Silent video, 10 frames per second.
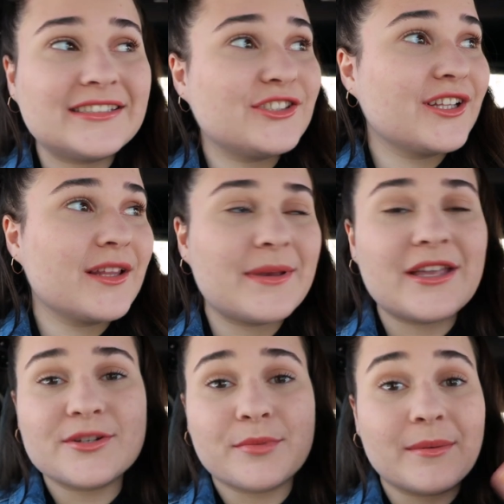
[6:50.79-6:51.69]
chill at the
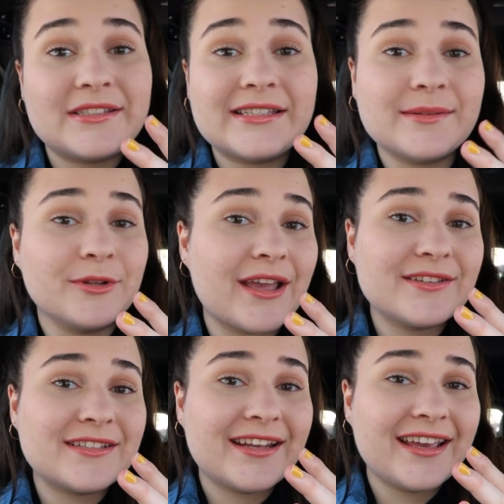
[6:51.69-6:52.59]
beach and probably see some
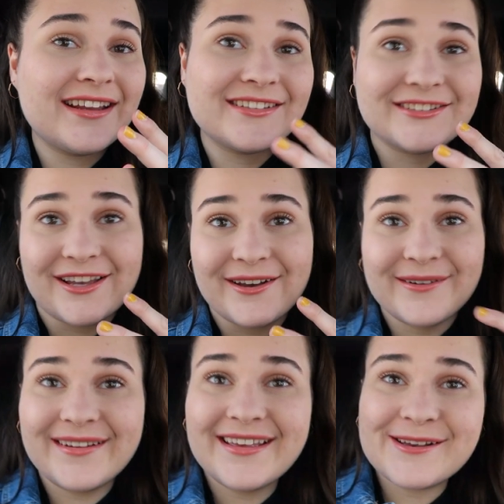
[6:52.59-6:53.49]
lookouts tonight. So
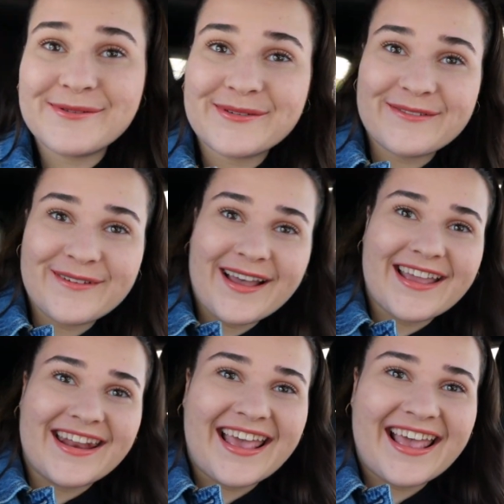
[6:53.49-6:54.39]
it'll be really fun.